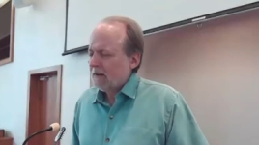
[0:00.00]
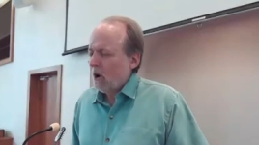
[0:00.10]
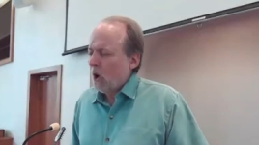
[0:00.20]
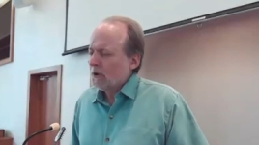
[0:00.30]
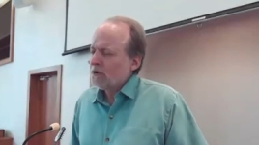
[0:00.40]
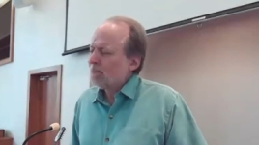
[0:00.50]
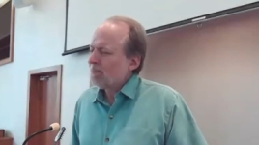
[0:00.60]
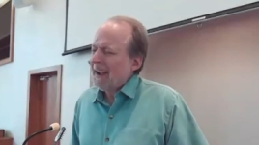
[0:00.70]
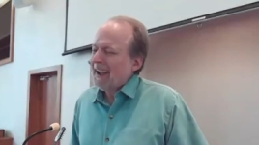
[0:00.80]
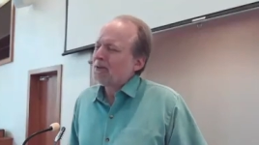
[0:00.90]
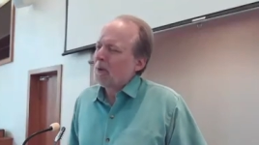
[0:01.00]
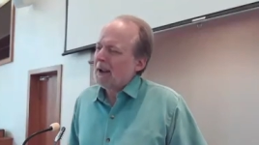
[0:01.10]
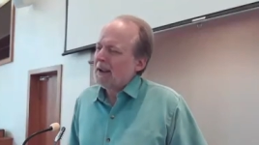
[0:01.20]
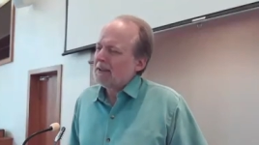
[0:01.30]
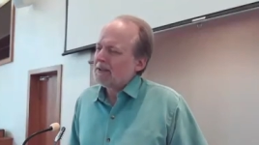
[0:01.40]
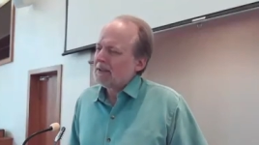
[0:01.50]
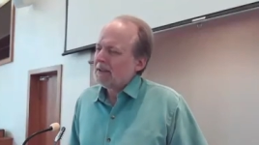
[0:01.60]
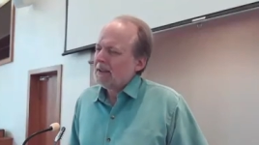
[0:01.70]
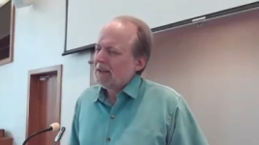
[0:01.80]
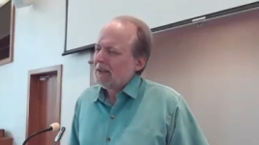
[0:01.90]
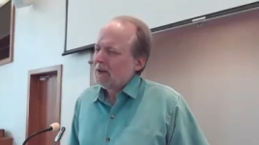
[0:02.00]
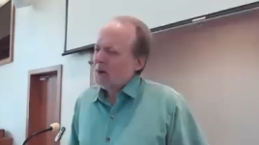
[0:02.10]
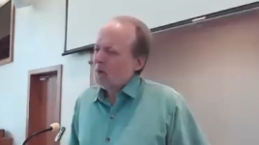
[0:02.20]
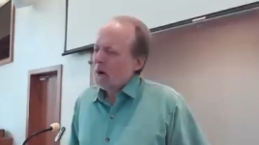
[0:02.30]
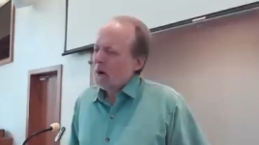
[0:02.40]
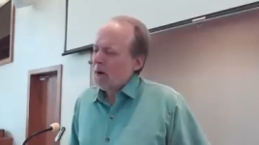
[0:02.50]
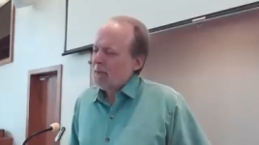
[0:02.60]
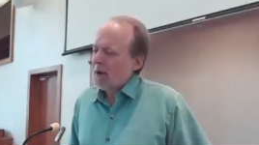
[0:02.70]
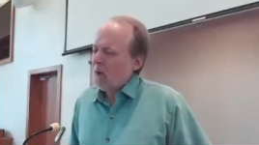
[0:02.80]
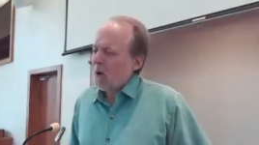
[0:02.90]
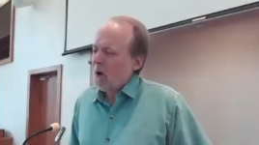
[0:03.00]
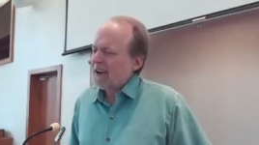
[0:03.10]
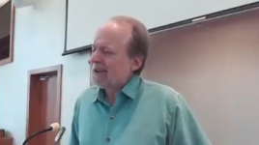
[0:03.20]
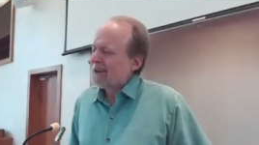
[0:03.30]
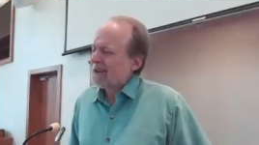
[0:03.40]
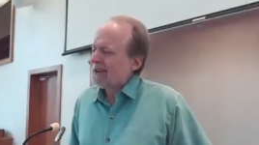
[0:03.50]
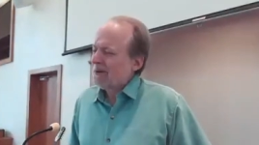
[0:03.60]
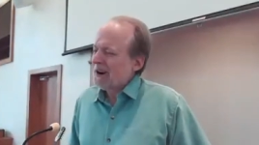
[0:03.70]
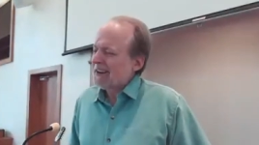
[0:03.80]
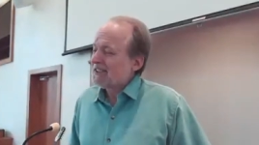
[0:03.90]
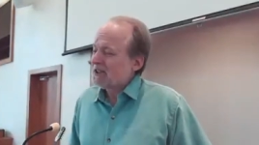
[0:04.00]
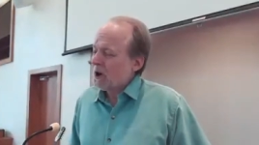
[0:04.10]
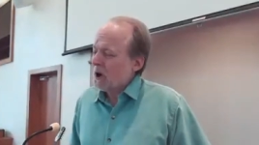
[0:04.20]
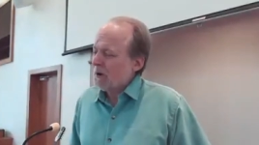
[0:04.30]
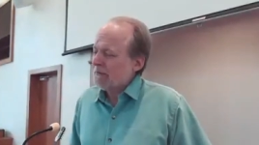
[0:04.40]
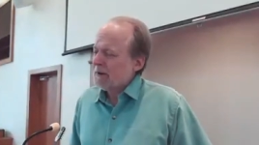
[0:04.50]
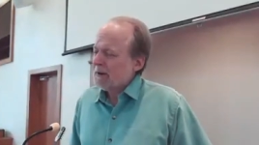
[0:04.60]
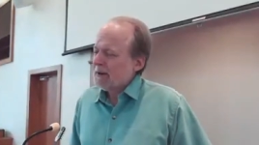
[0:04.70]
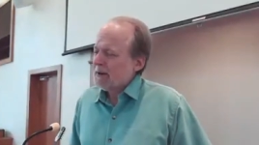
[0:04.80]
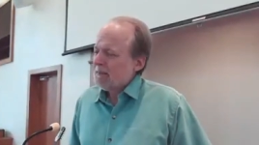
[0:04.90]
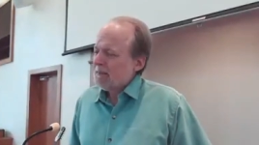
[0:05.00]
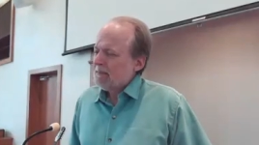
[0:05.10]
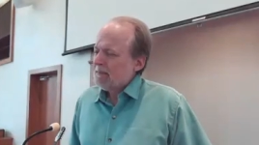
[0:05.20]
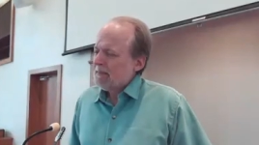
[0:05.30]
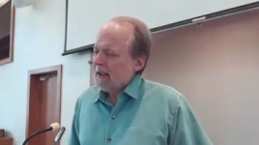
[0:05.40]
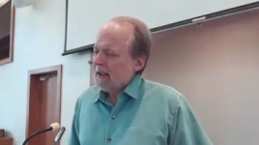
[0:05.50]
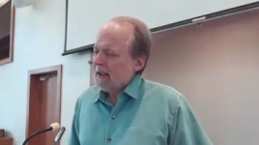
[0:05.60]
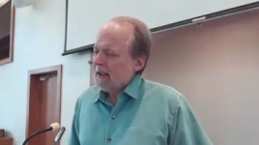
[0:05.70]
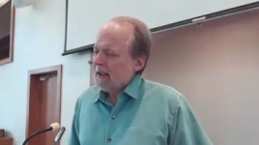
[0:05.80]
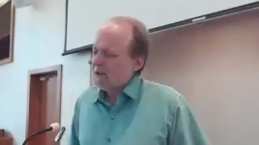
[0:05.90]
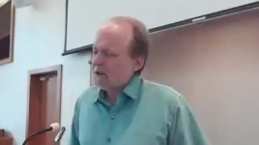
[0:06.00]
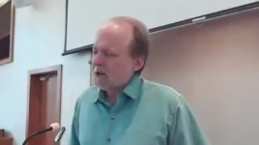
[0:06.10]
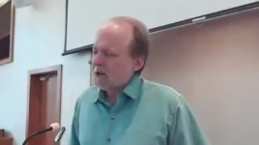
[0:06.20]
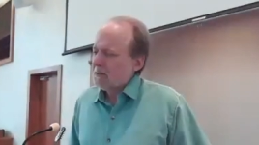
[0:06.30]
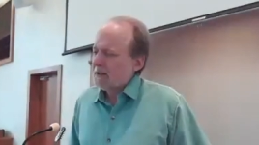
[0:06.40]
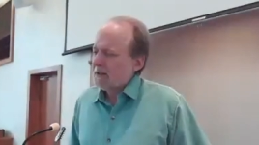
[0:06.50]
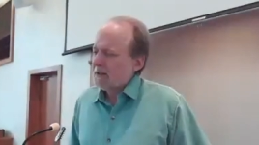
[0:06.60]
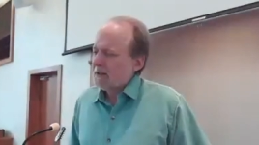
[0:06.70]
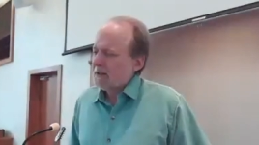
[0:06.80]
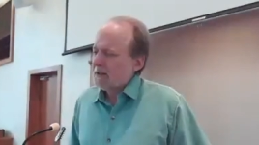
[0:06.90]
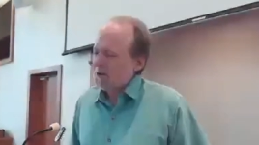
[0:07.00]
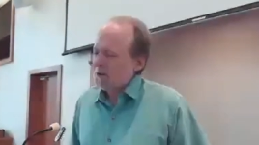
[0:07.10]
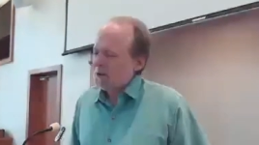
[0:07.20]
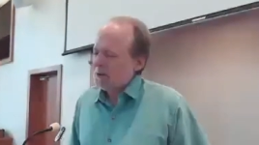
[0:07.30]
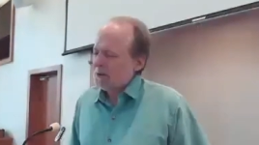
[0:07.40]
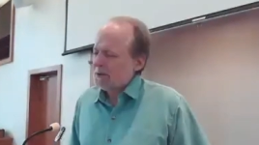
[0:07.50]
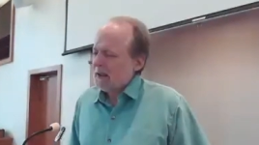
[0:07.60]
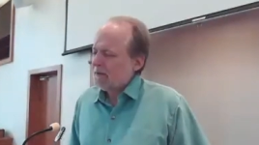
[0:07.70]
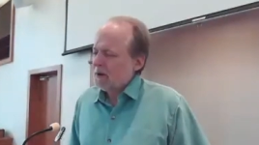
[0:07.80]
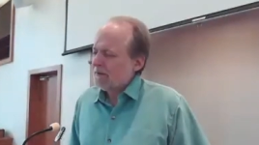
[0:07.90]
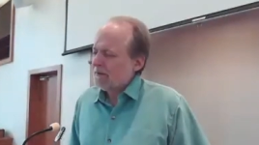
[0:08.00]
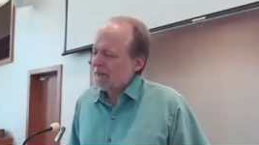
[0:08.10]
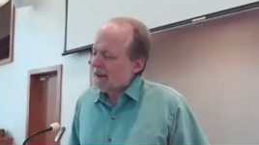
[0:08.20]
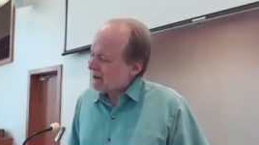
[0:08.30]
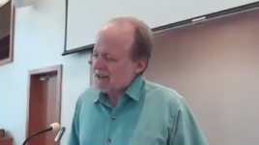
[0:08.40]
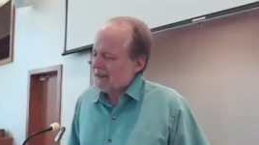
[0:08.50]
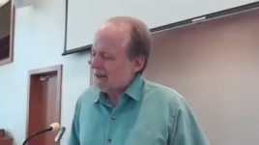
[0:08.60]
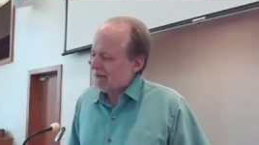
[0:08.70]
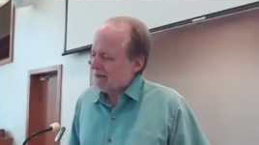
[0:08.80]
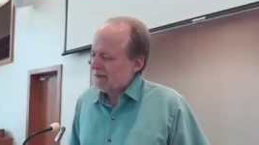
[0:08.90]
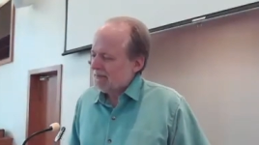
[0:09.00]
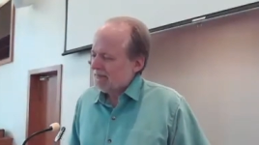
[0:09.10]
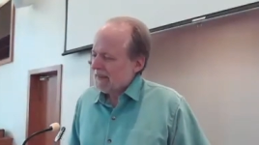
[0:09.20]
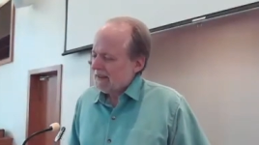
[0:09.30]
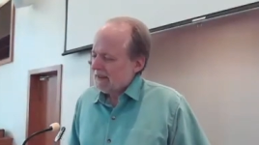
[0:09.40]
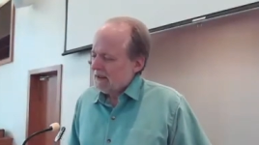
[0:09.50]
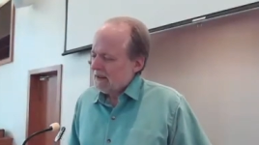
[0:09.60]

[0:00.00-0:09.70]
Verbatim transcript: onto pathways where we may walk and work and serve and be instruments, vessels of your very self.